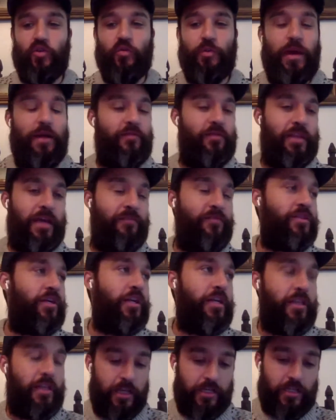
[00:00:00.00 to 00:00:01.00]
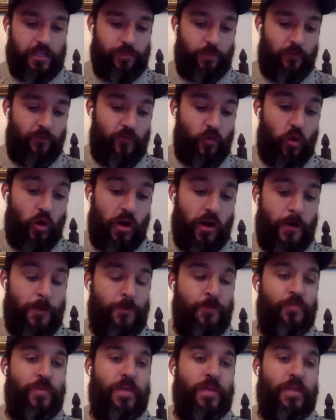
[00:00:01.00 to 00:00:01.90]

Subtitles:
They haven't done anything like this before,